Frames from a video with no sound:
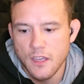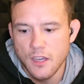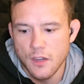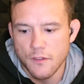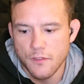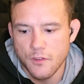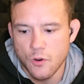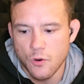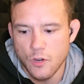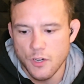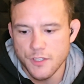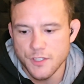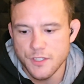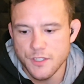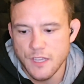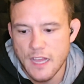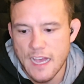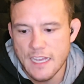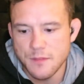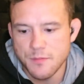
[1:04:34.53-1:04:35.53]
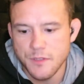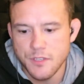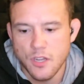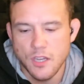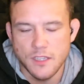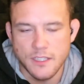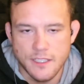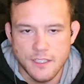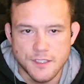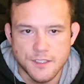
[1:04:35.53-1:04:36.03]
Of course, last but
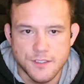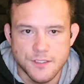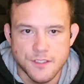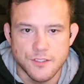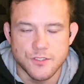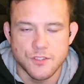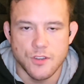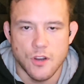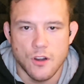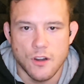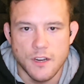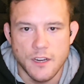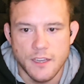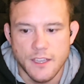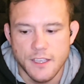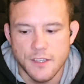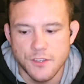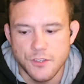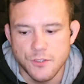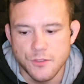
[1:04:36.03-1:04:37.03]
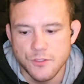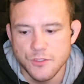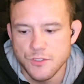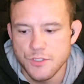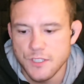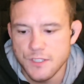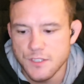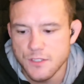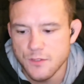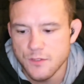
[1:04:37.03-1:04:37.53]
not least, Zara Can Do
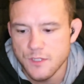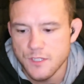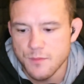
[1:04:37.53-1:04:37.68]
Jiu-Jitsu.